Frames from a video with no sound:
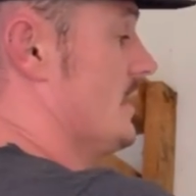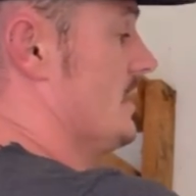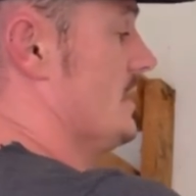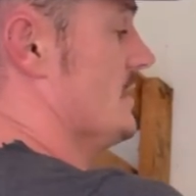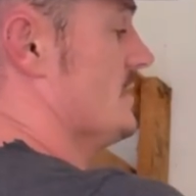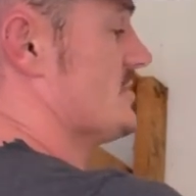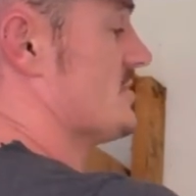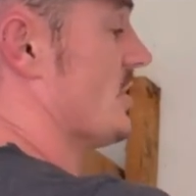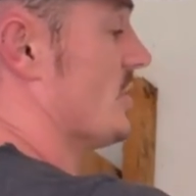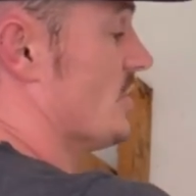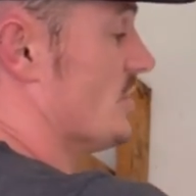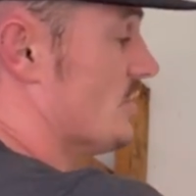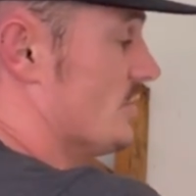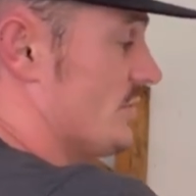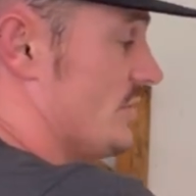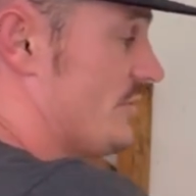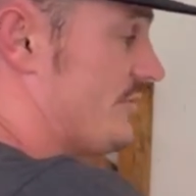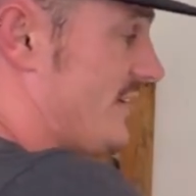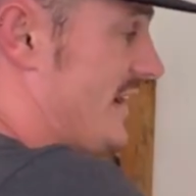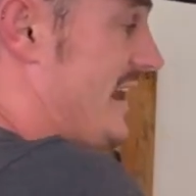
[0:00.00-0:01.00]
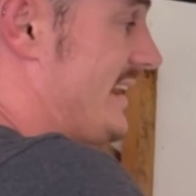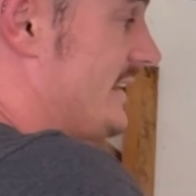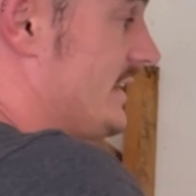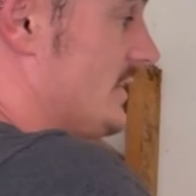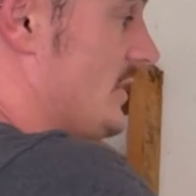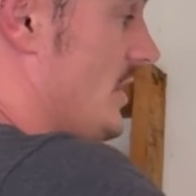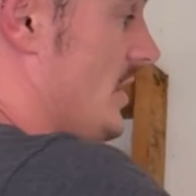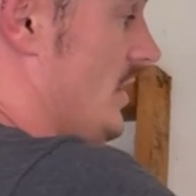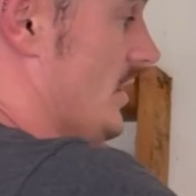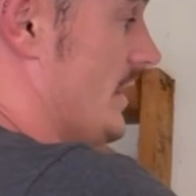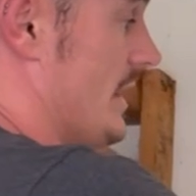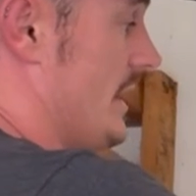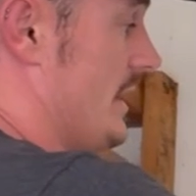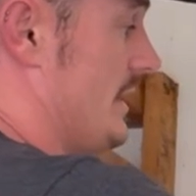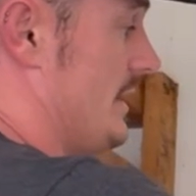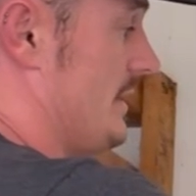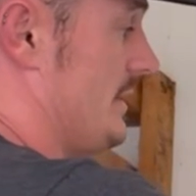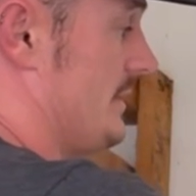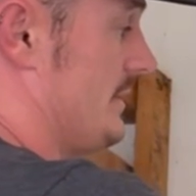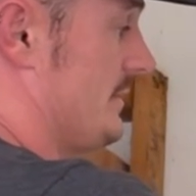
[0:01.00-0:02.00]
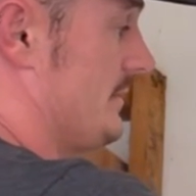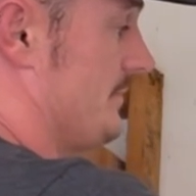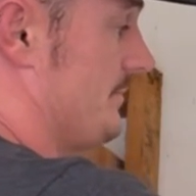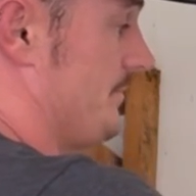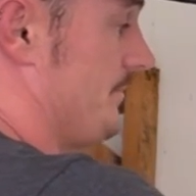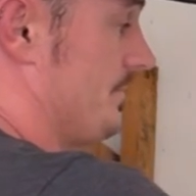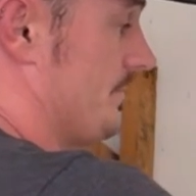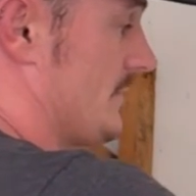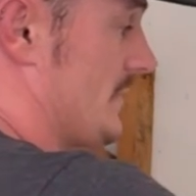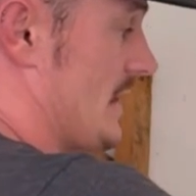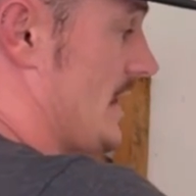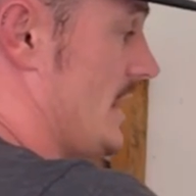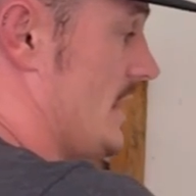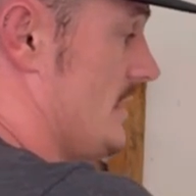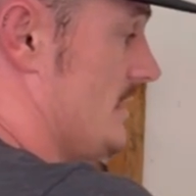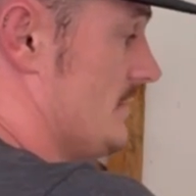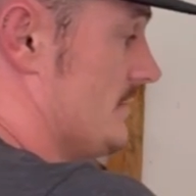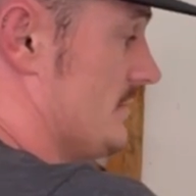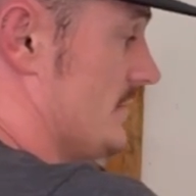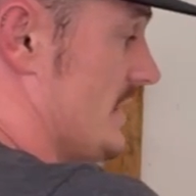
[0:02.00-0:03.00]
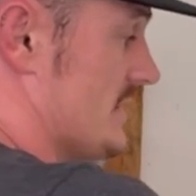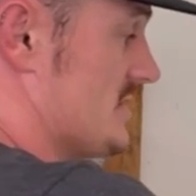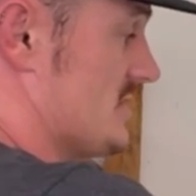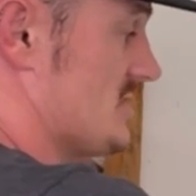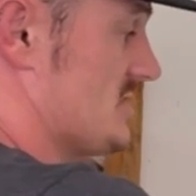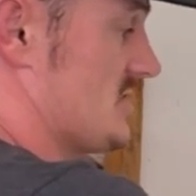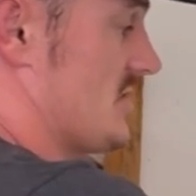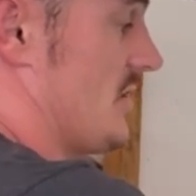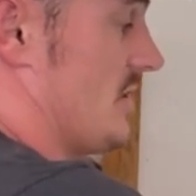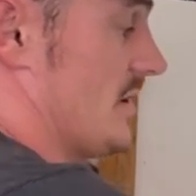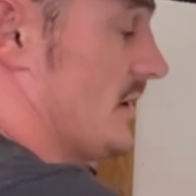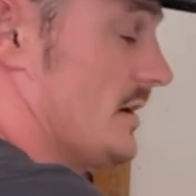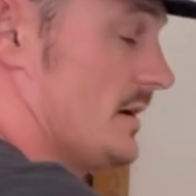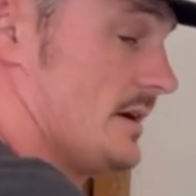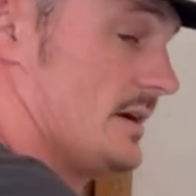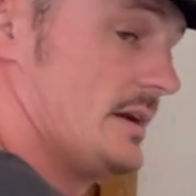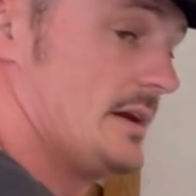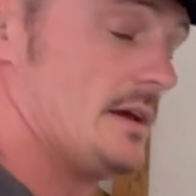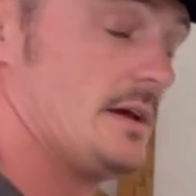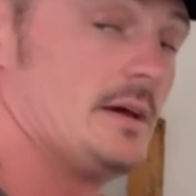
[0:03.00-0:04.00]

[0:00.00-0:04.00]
So you find a dog, okay? That's a star.